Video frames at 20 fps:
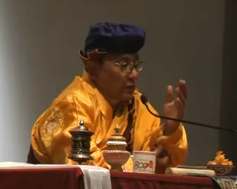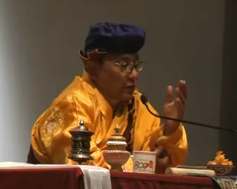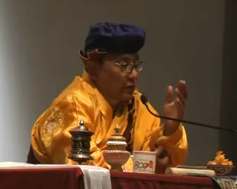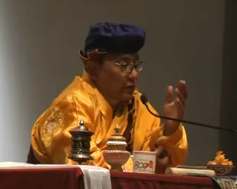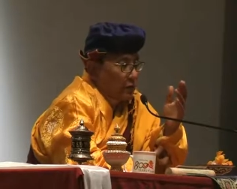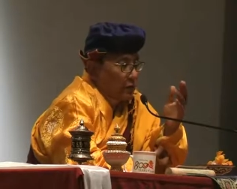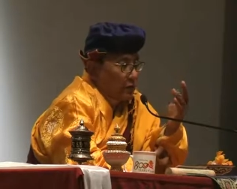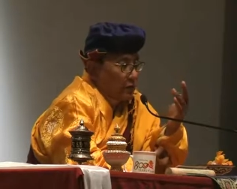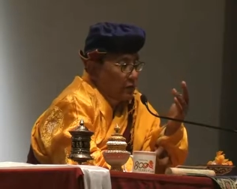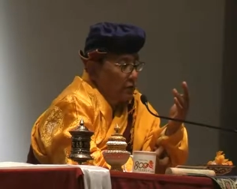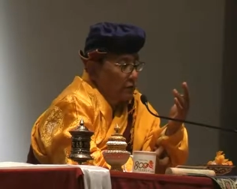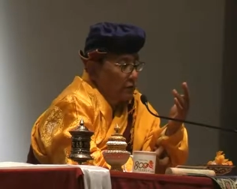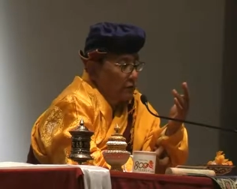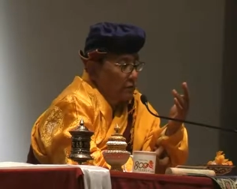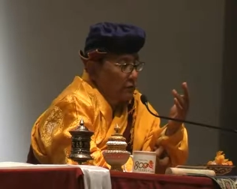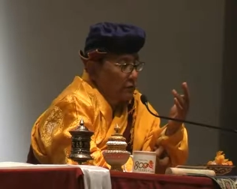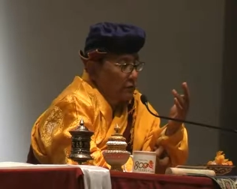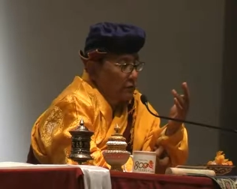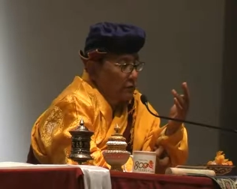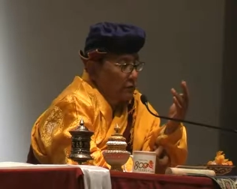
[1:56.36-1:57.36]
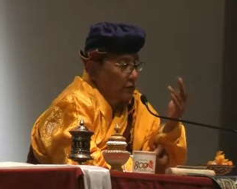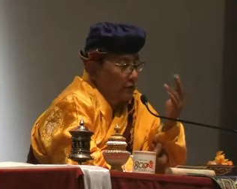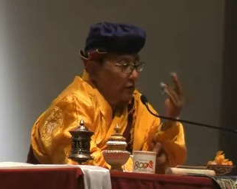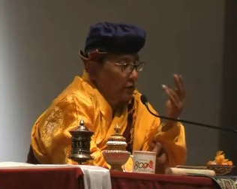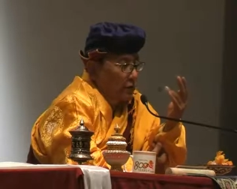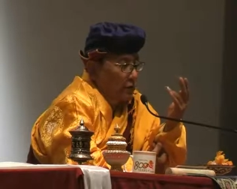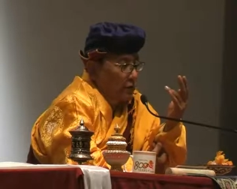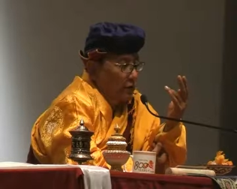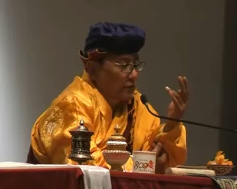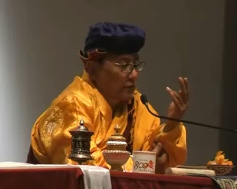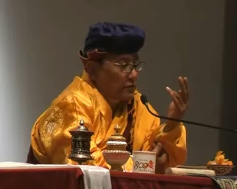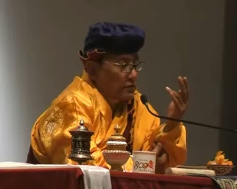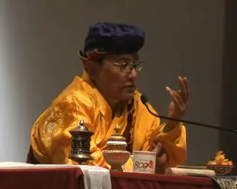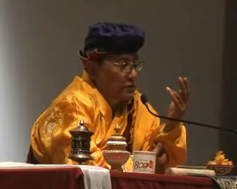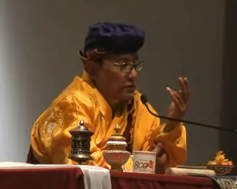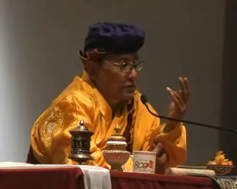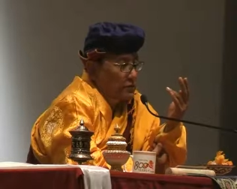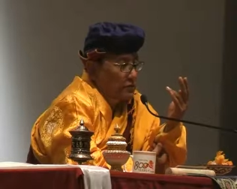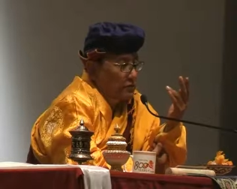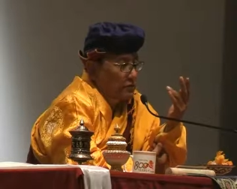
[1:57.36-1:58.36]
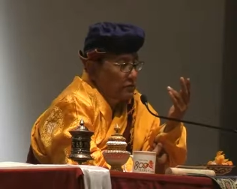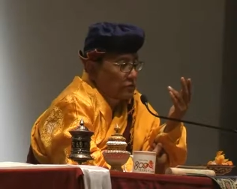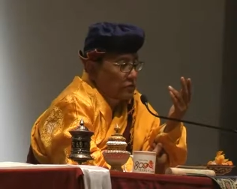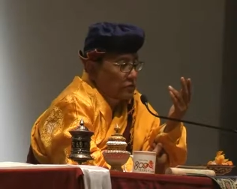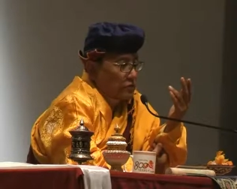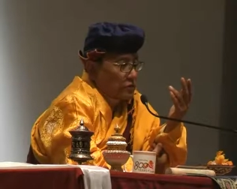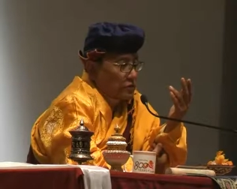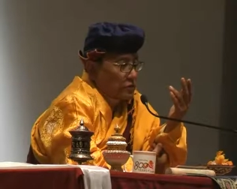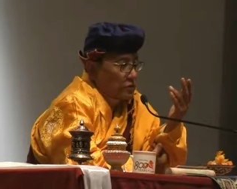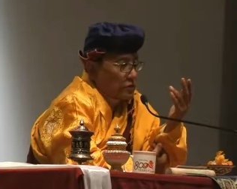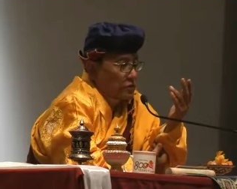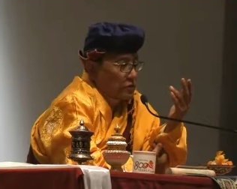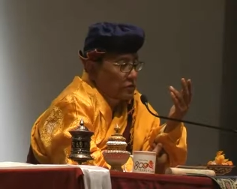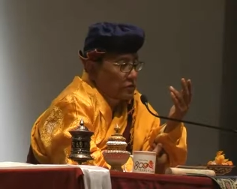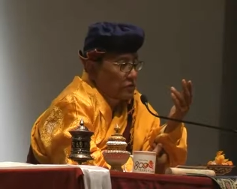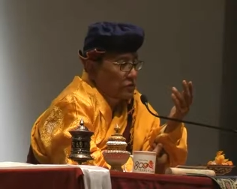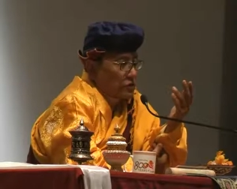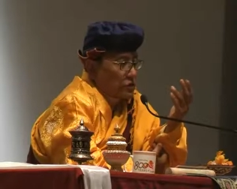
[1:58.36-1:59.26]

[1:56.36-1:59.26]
Uh, the one is, of course,